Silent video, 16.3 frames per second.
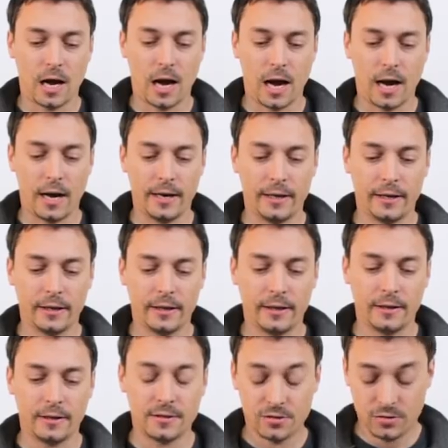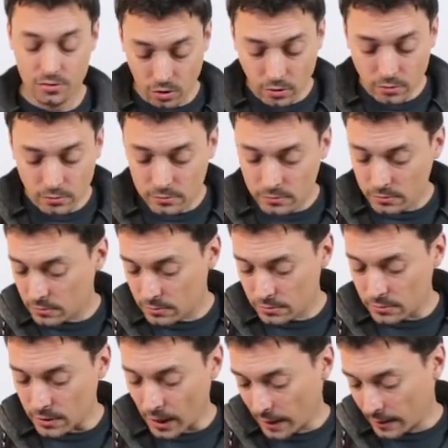I saw
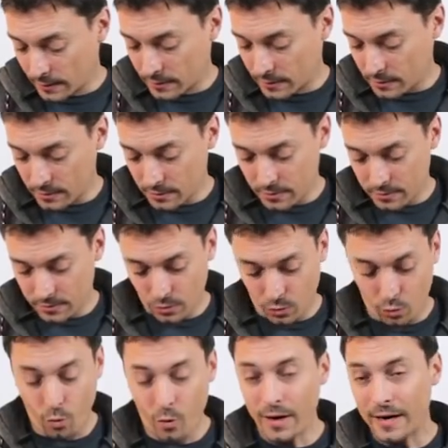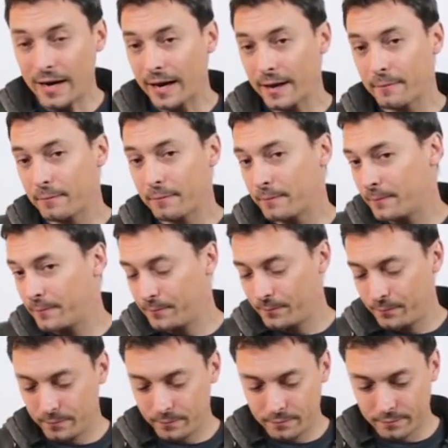that when I
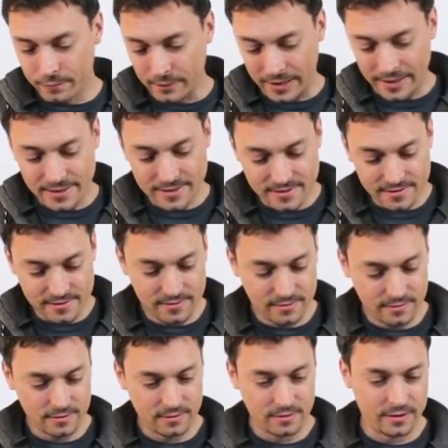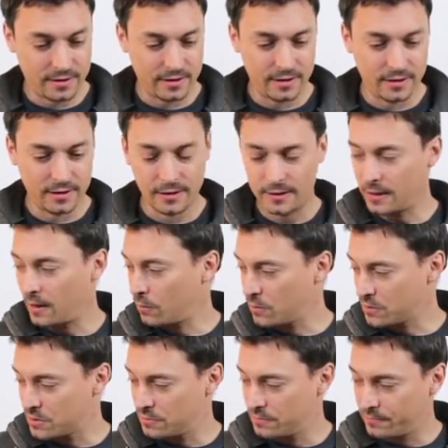placed I
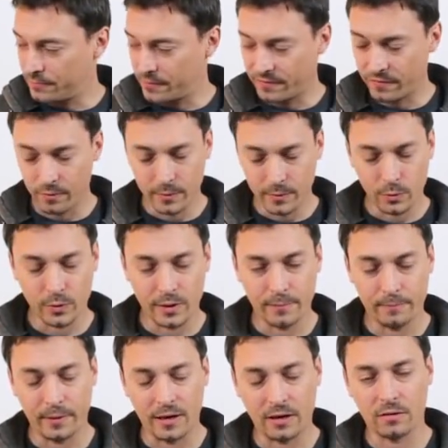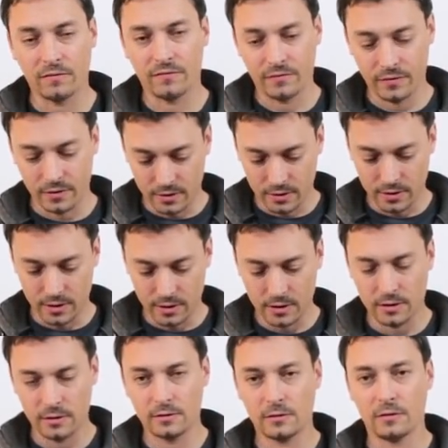was performing with the pack
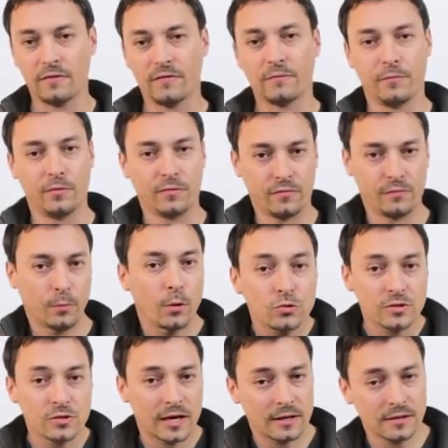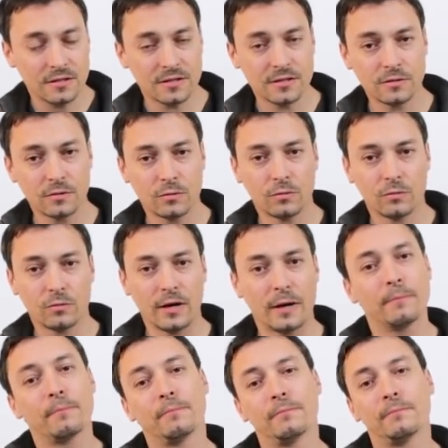of postcards.
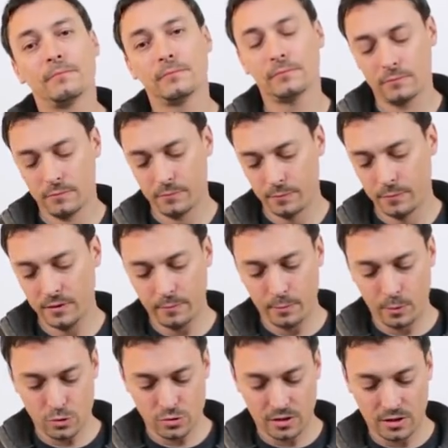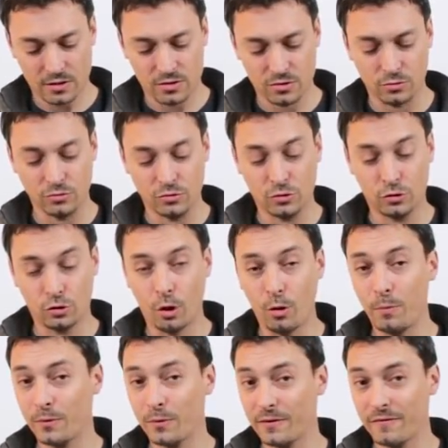When I put the postcards on
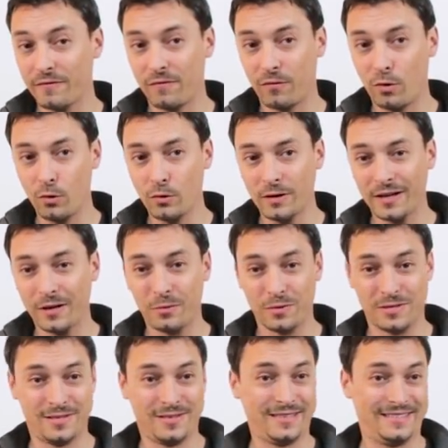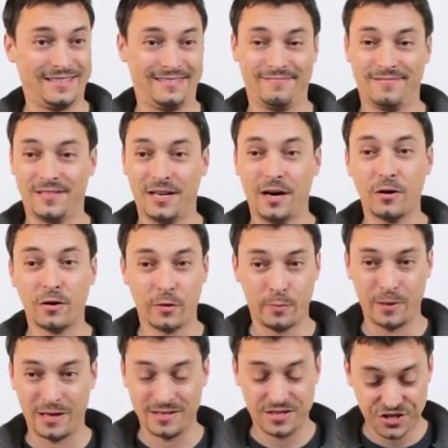top of the phone, it was a
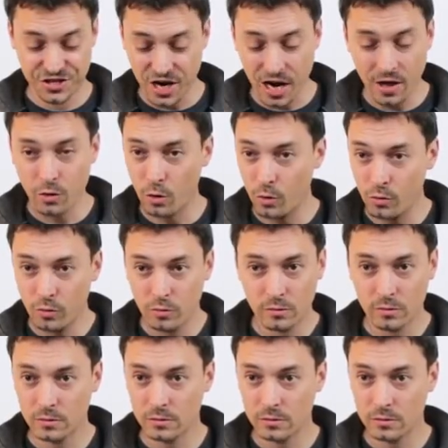terrible shadow.